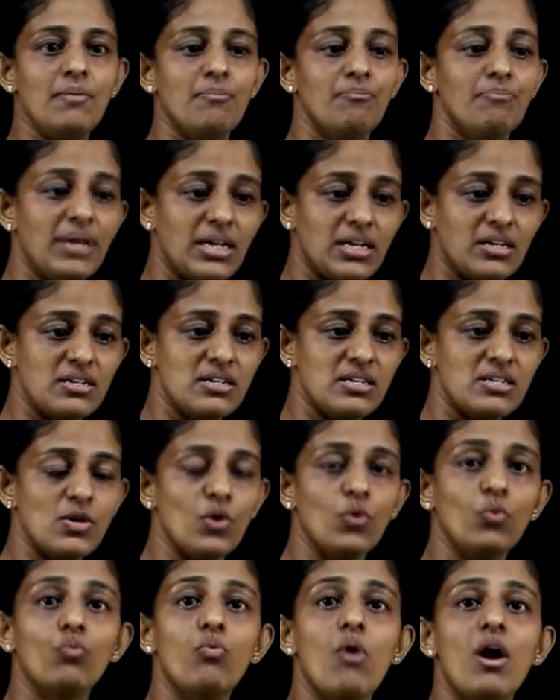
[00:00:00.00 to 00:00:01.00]
because
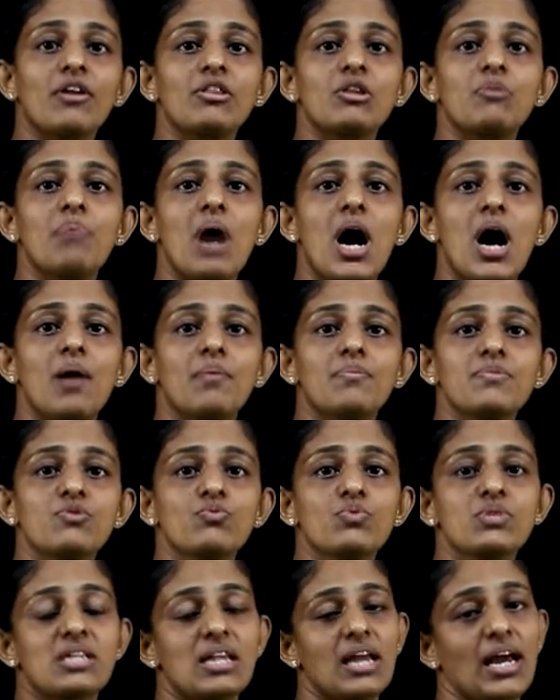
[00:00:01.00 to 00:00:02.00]
one of the palms
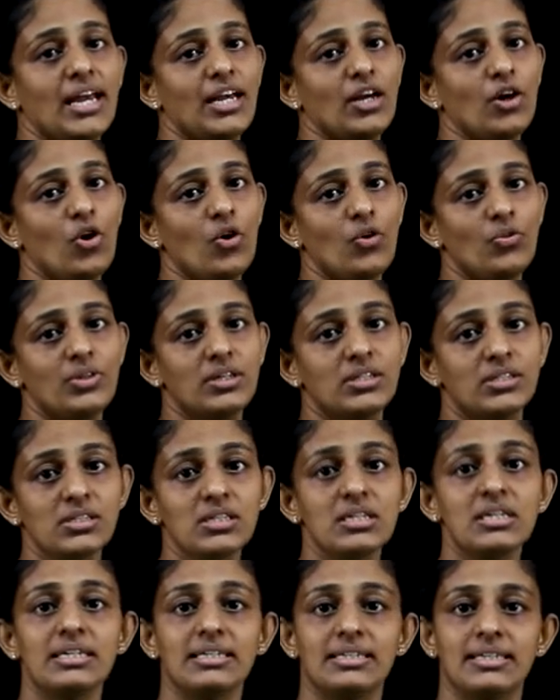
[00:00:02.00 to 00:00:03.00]
was lying on the
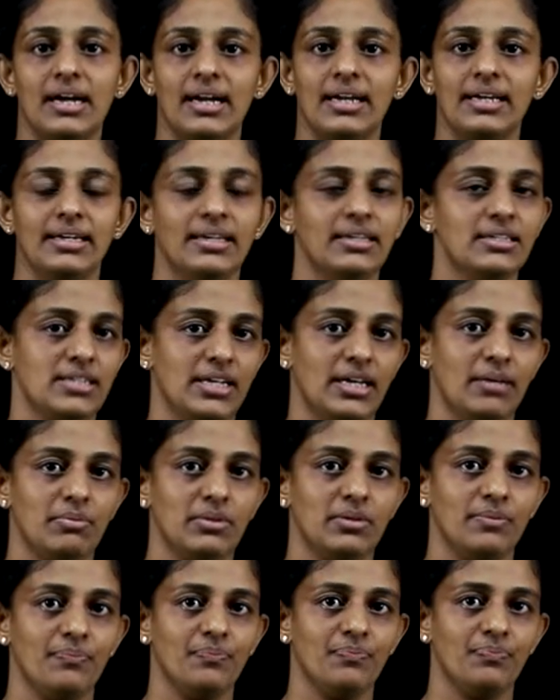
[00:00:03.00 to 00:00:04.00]
dining
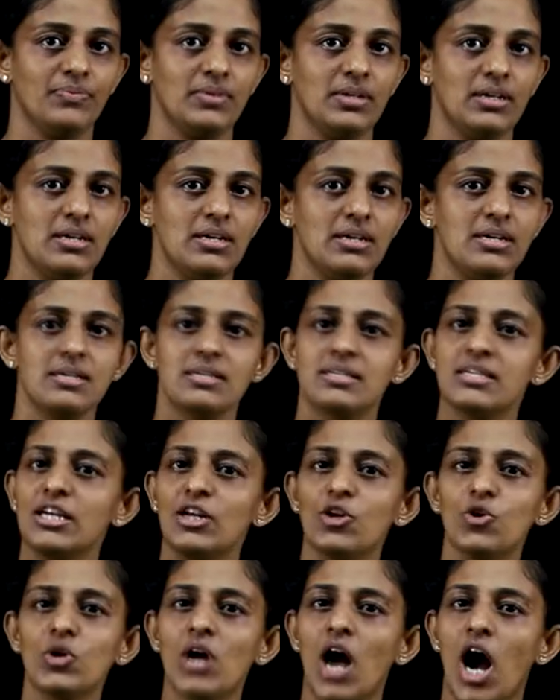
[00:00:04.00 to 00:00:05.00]
table. See,
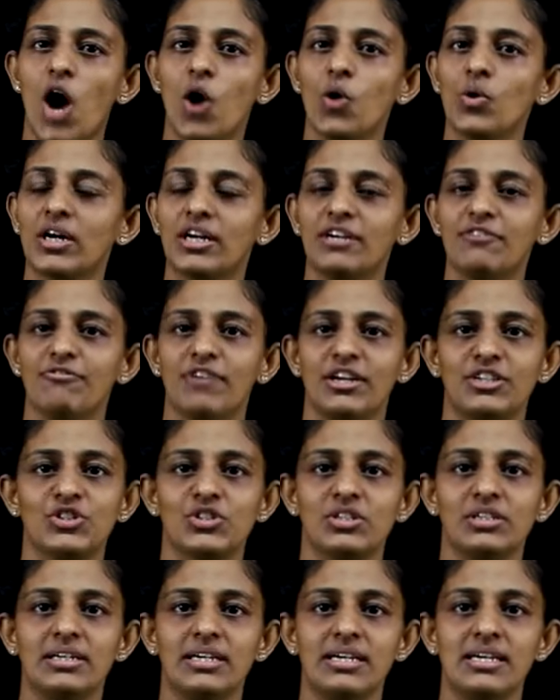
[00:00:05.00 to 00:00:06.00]
look how
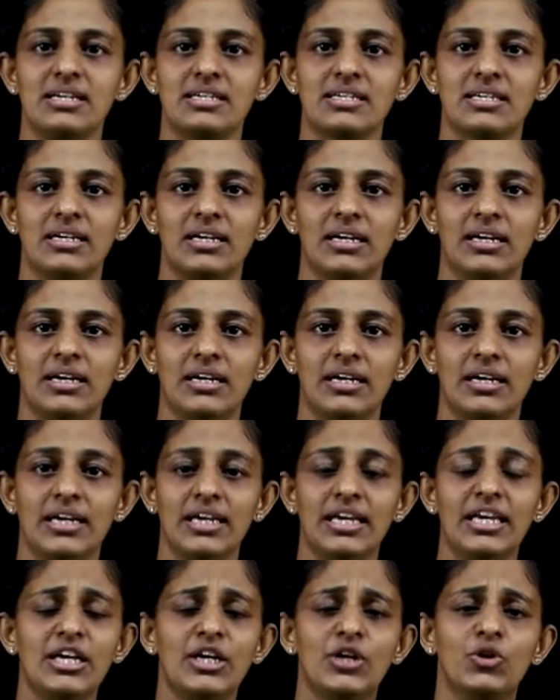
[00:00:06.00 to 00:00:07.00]
conventional he is.
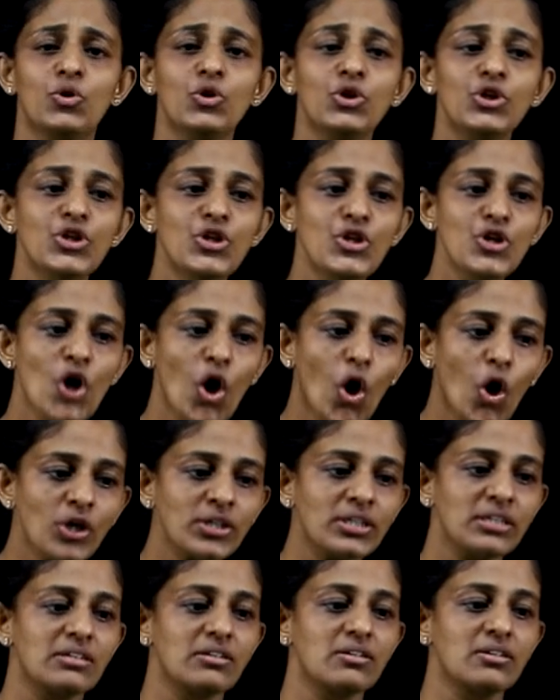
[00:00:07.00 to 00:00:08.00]
He could
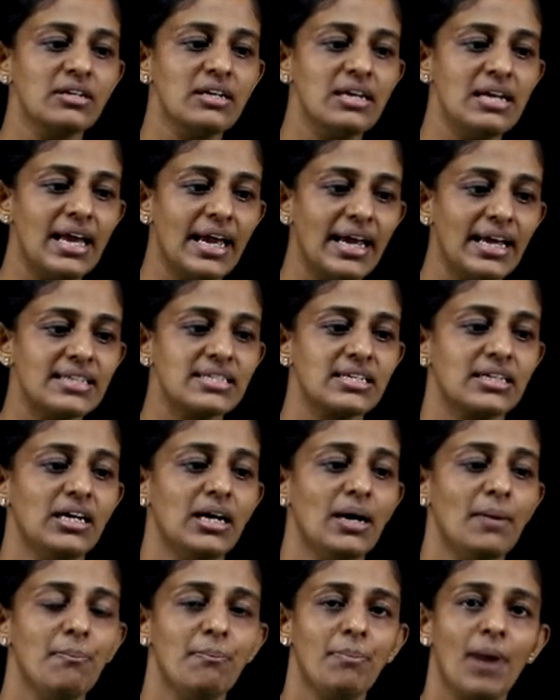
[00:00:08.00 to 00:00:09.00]
not relate
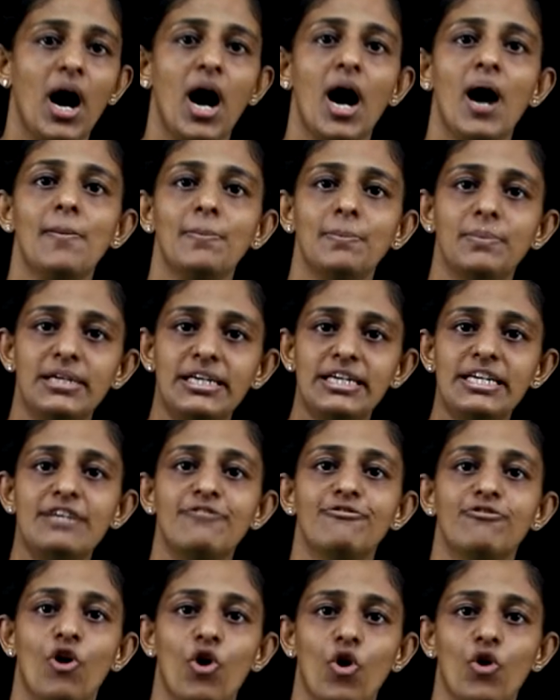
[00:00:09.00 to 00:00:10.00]
a palm
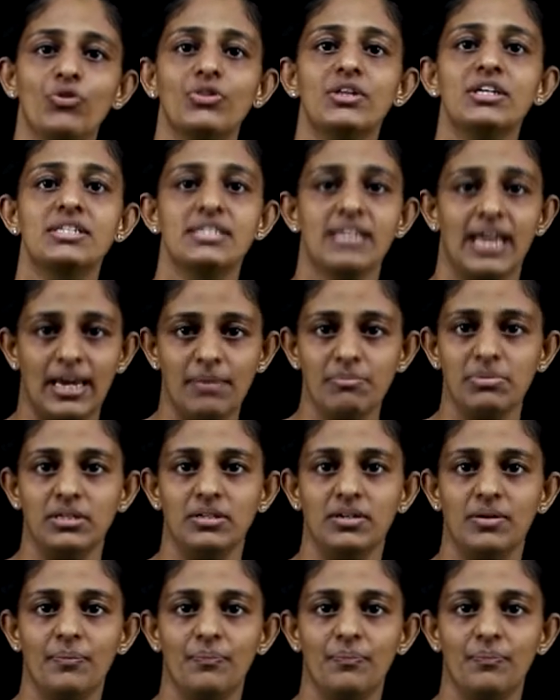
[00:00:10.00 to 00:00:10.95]
leaf on the table.